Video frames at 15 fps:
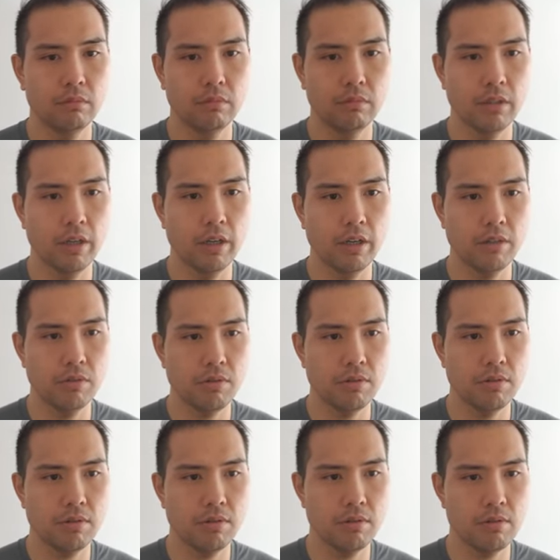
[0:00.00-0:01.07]

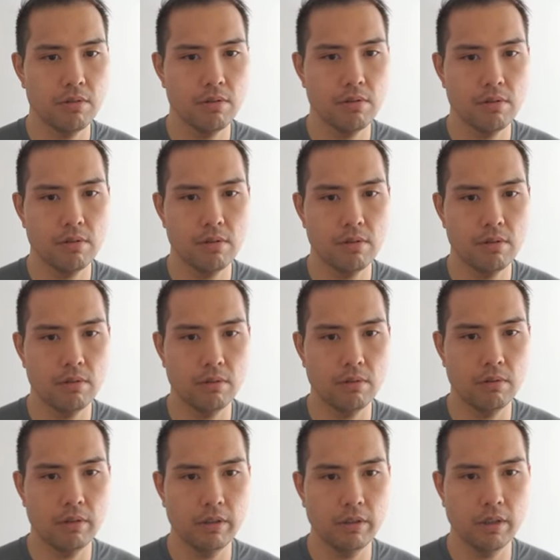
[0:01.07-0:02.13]
Nice.
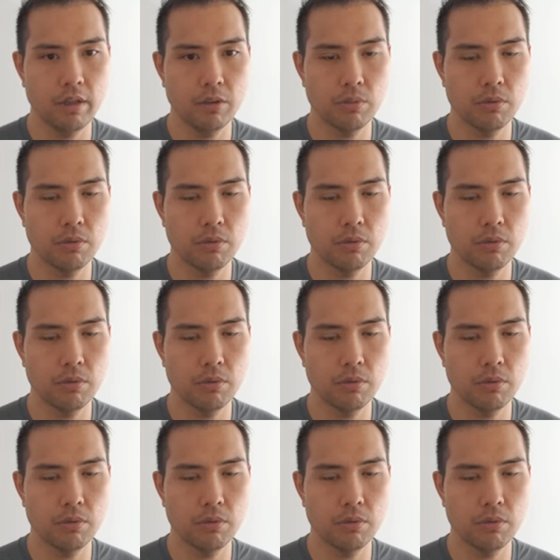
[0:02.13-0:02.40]
All right, task one's